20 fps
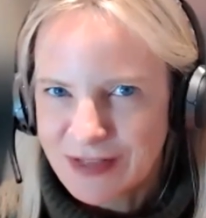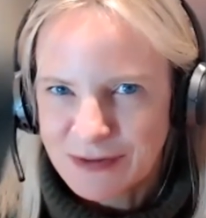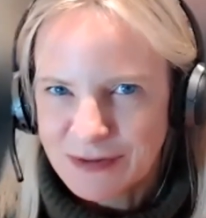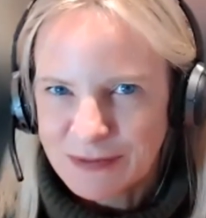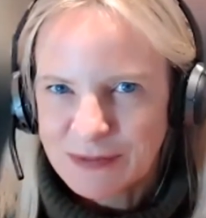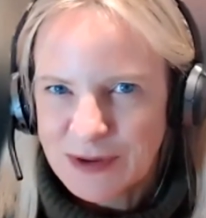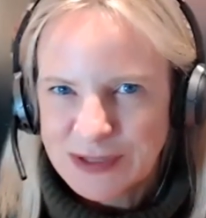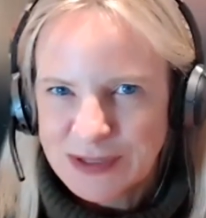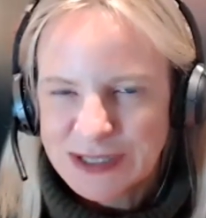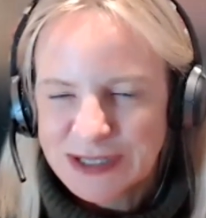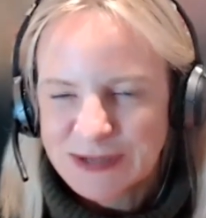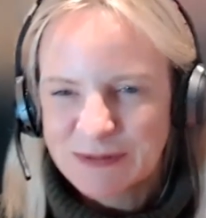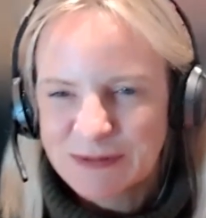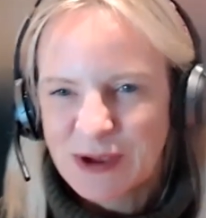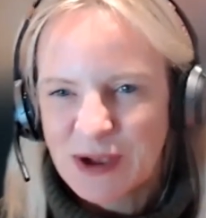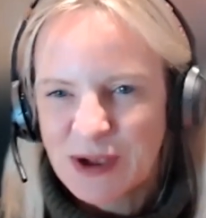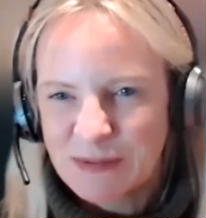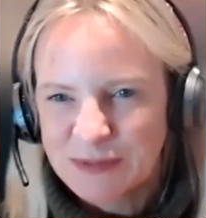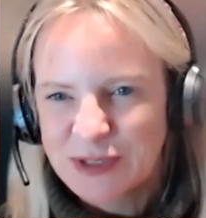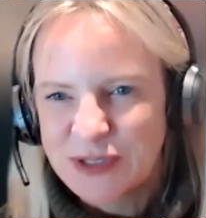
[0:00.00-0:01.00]
I'm going to
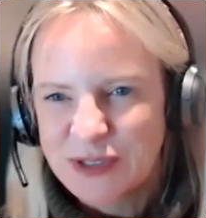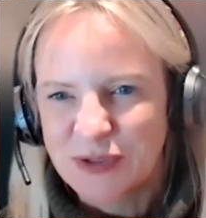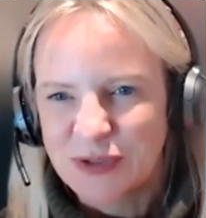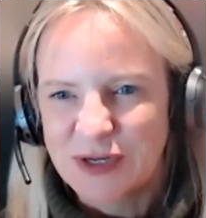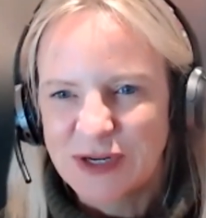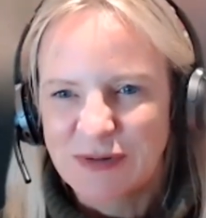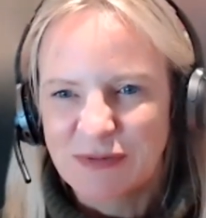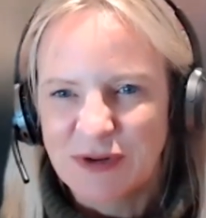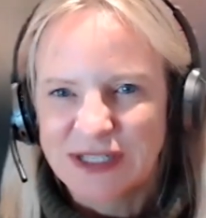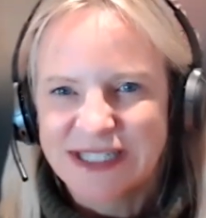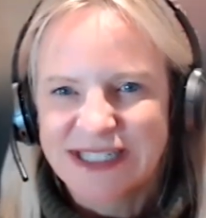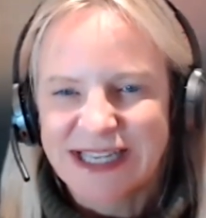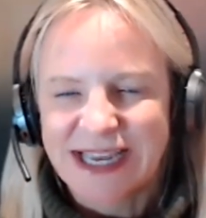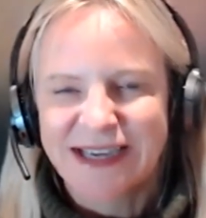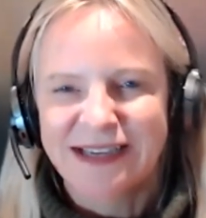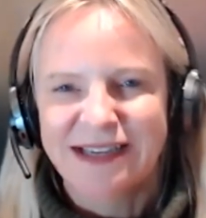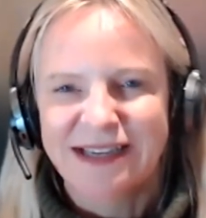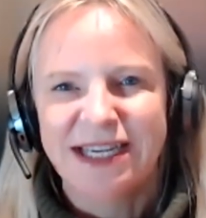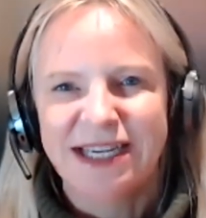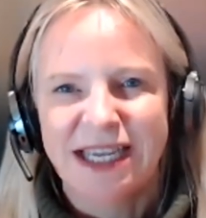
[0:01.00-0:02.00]
come to John in 1
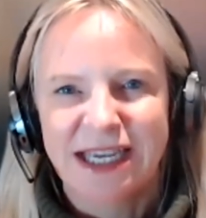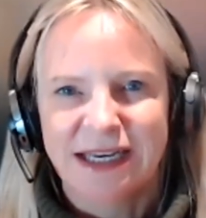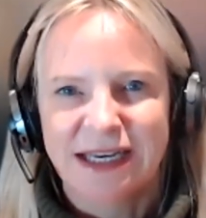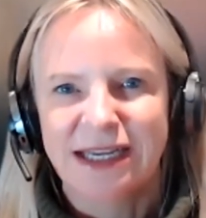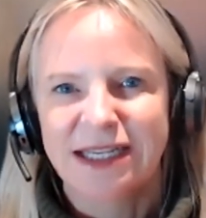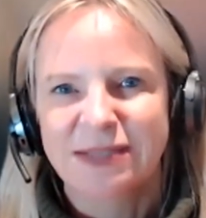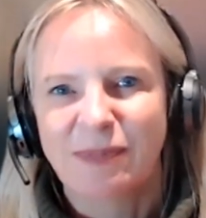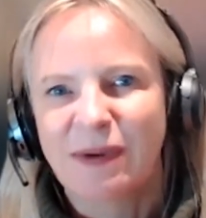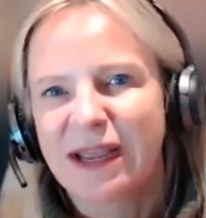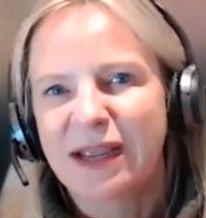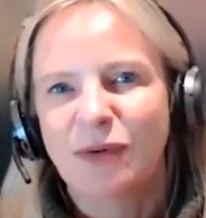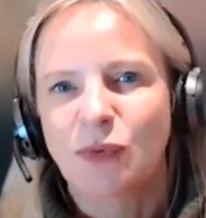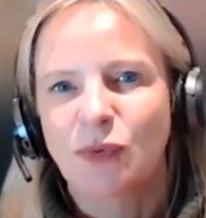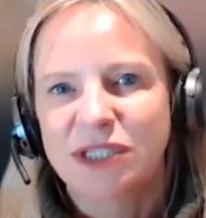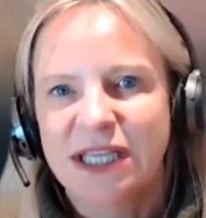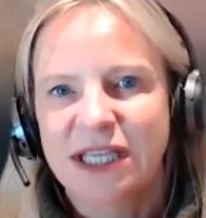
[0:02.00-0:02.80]
second. He can explain what's